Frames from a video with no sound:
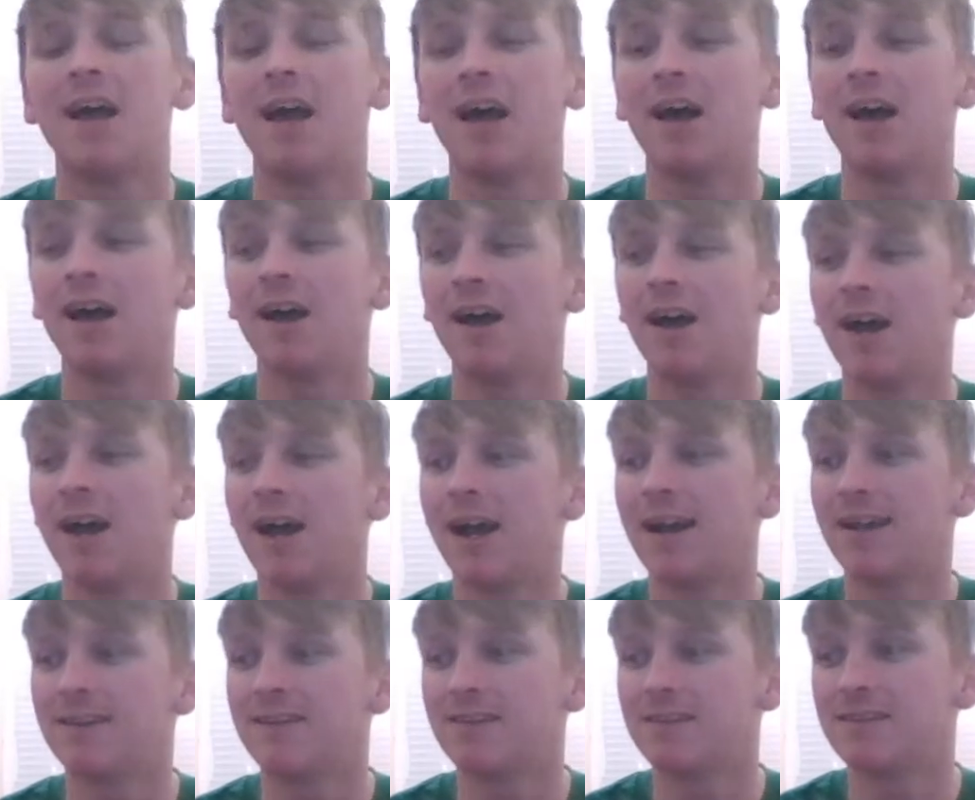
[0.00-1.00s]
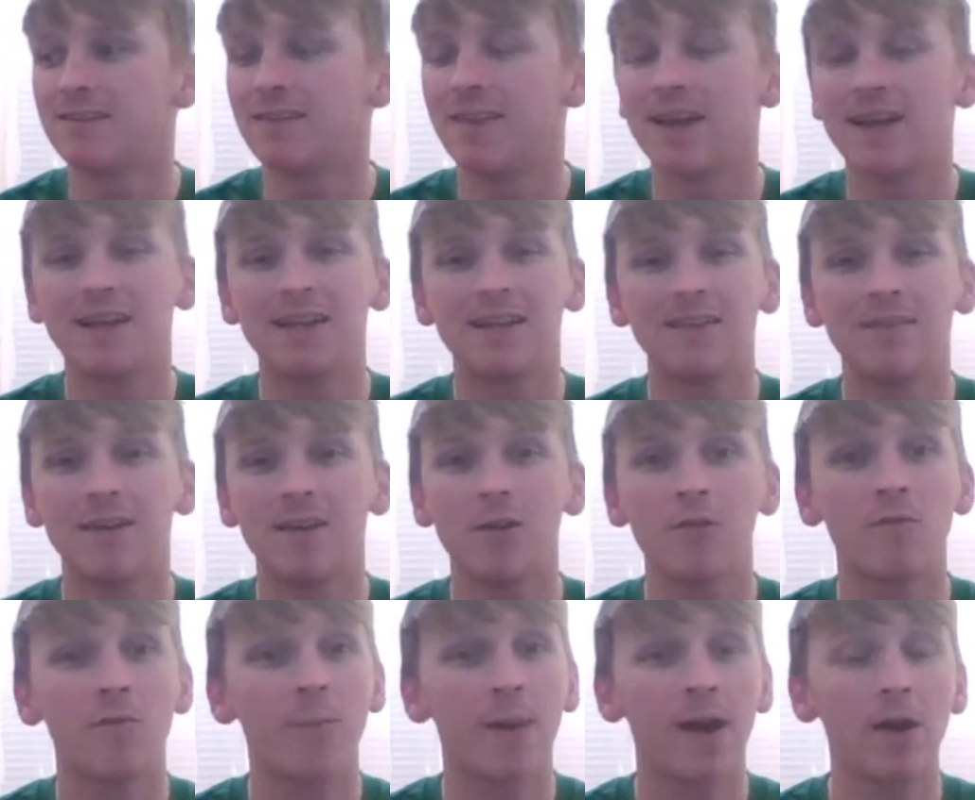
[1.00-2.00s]
and they
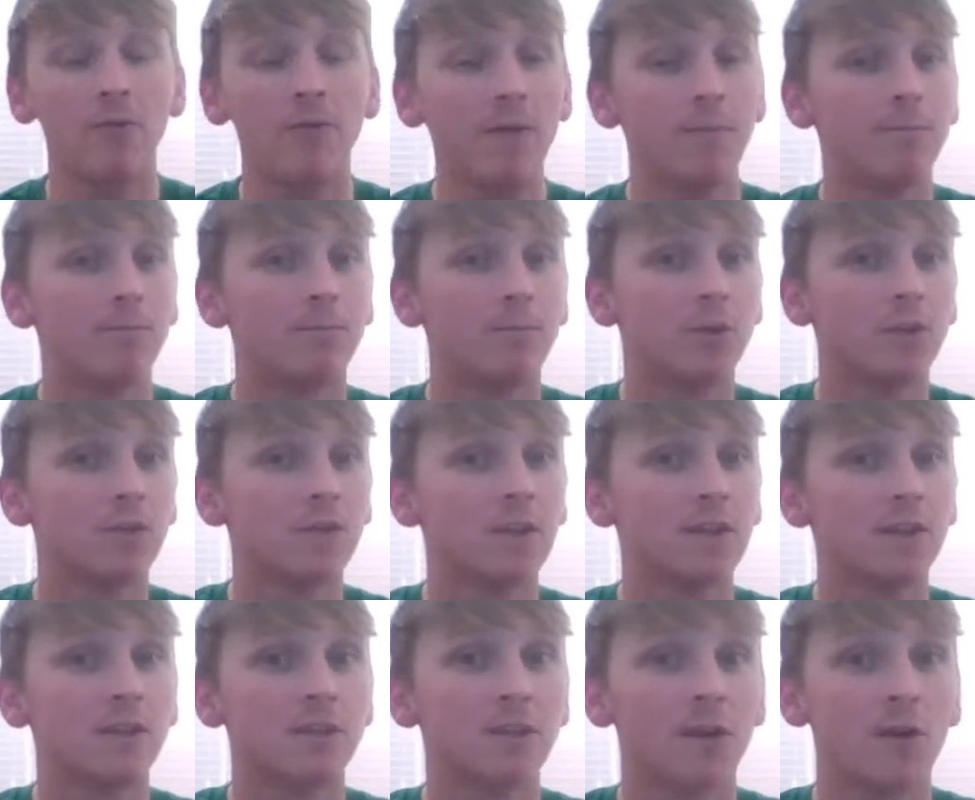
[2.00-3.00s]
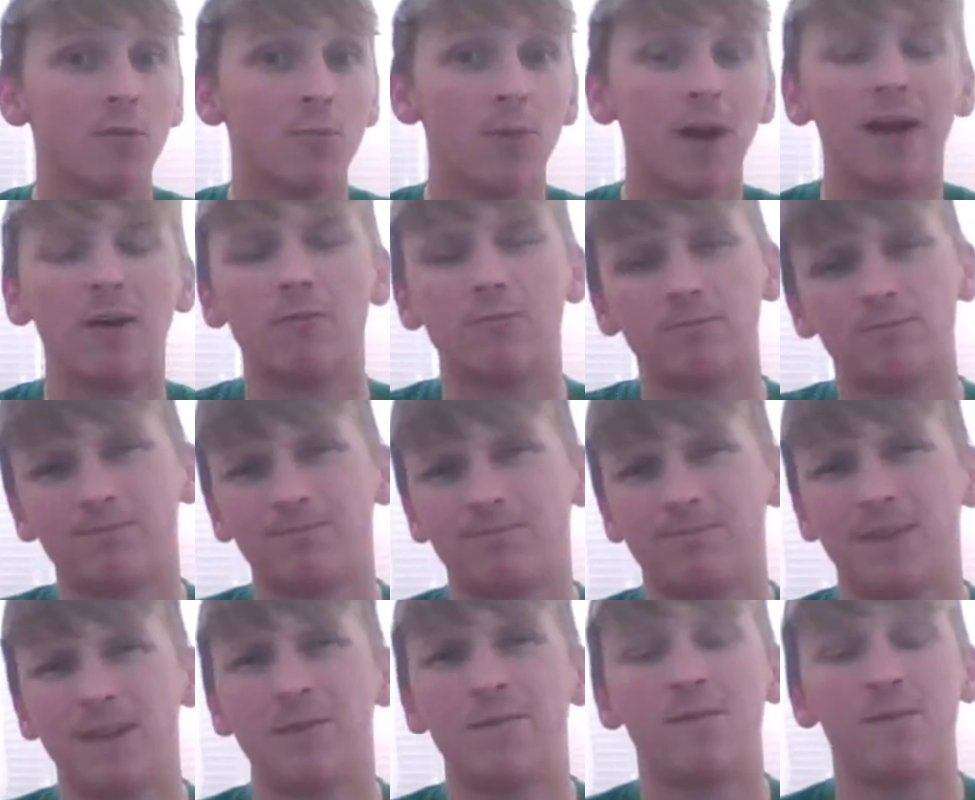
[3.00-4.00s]
overpower him, because they're so well.
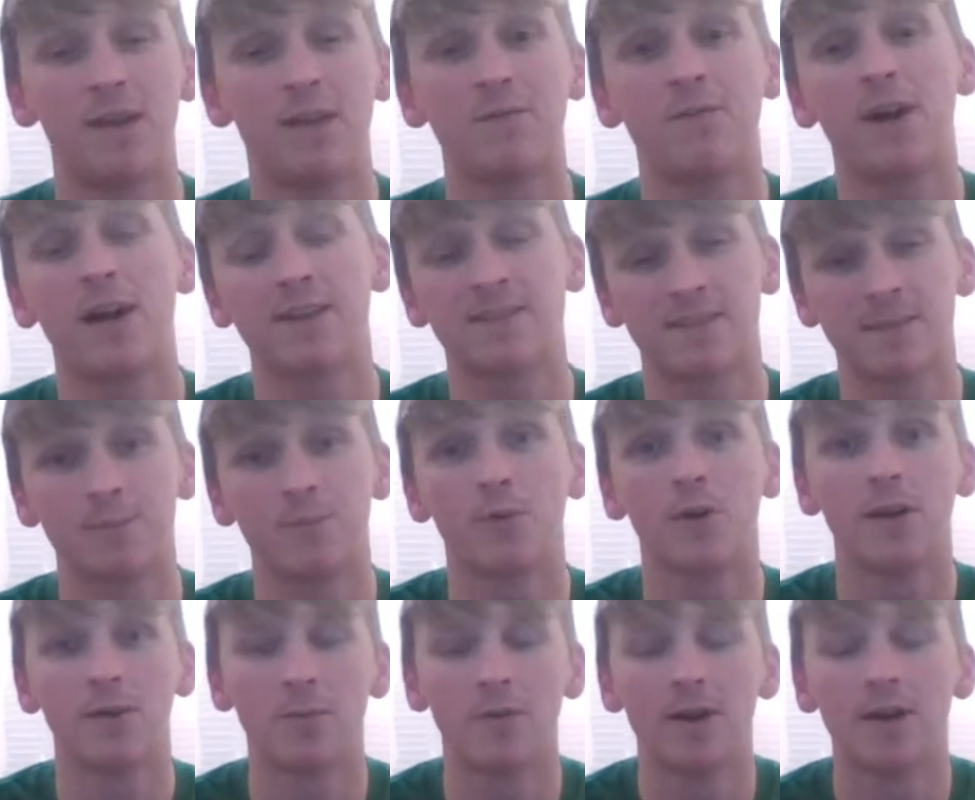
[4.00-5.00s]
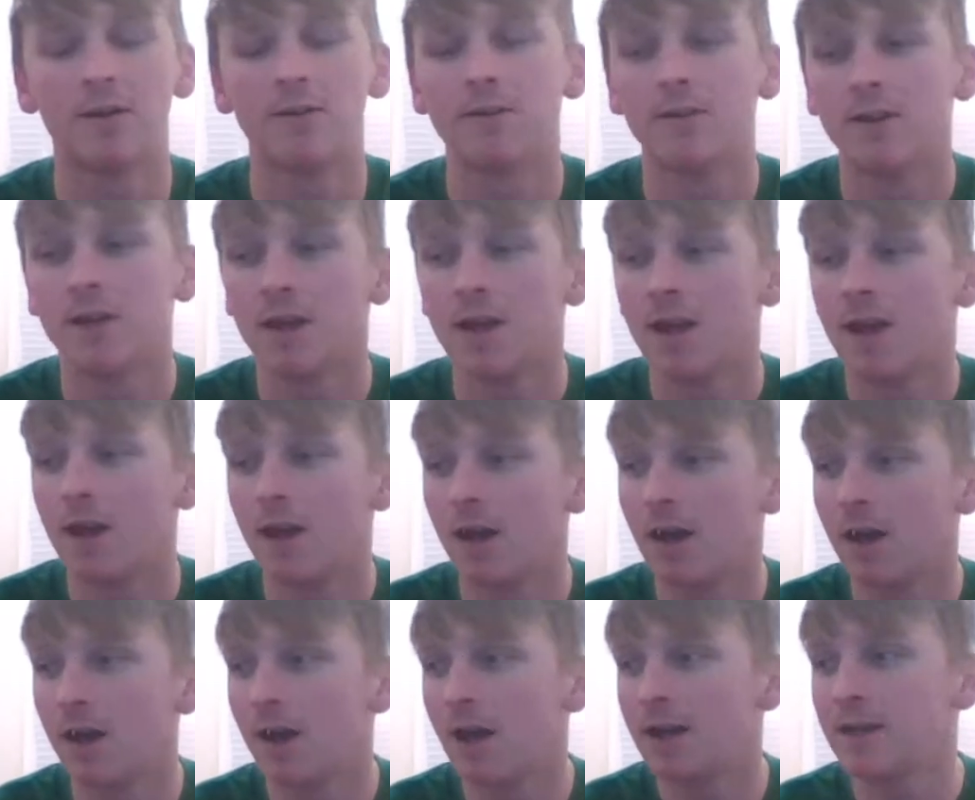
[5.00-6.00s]
He fights them pretty well.
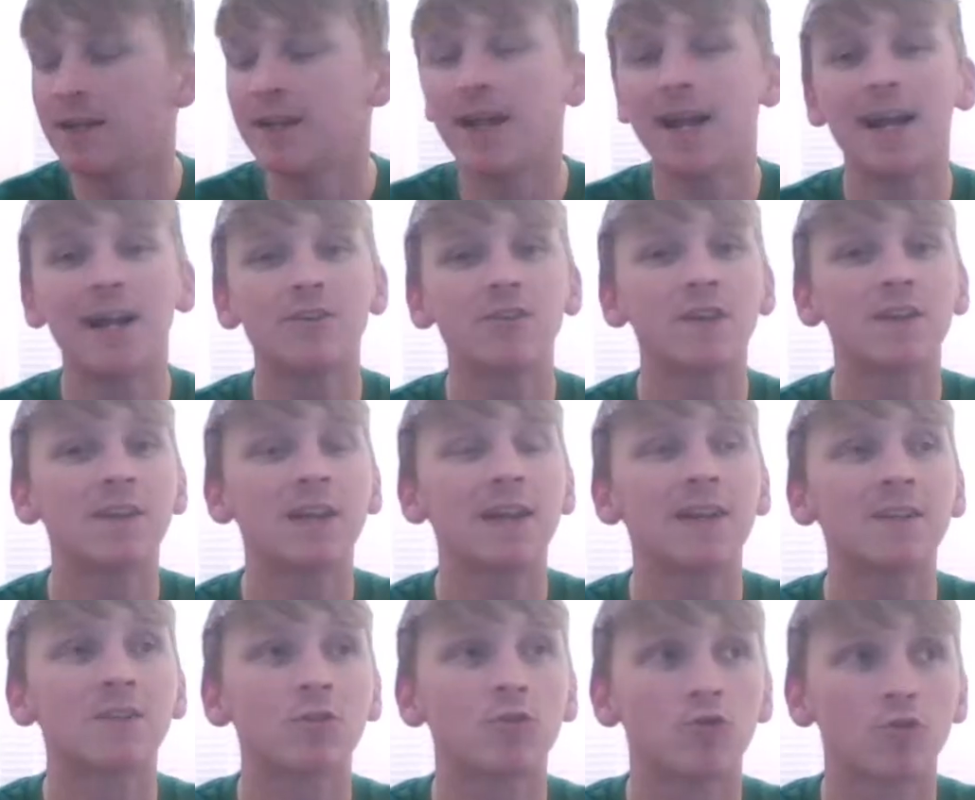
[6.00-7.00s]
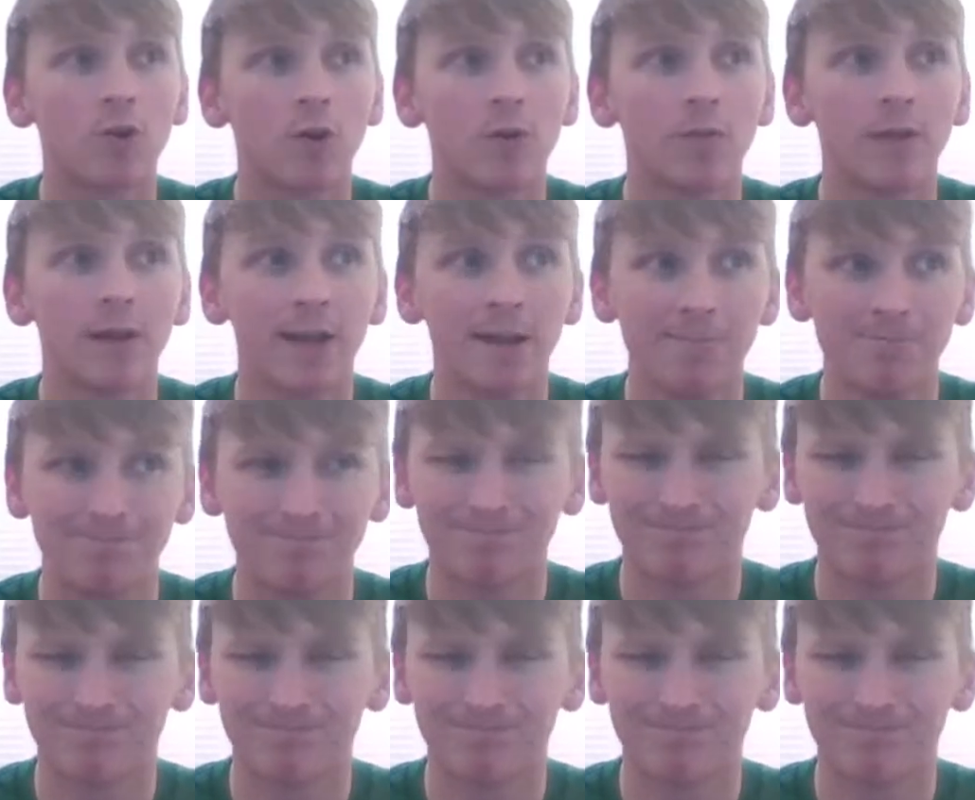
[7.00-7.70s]
And then AJ takes control again.